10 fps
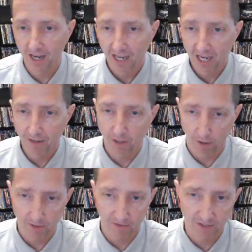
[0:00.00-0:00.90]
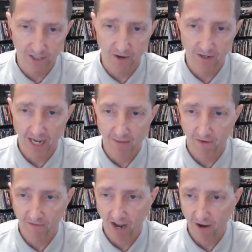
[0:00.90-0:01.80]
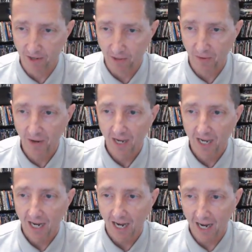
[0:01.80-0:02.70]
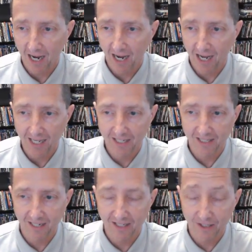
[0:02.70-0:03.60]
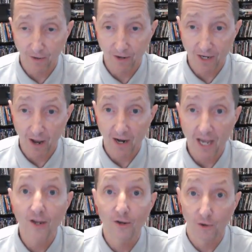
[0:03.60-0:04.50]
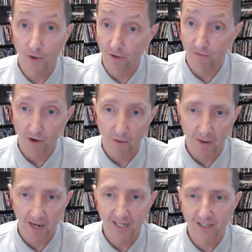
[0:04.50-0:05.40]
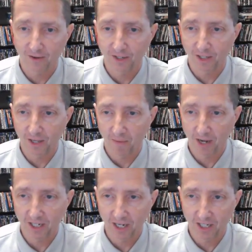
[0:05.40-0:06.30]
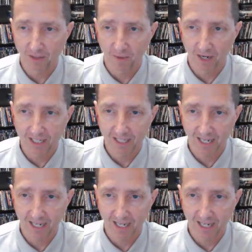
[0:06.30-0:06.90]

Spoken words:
in terms of its entertainment value. It's certainly not a good film by any stretch of the imagination, but it's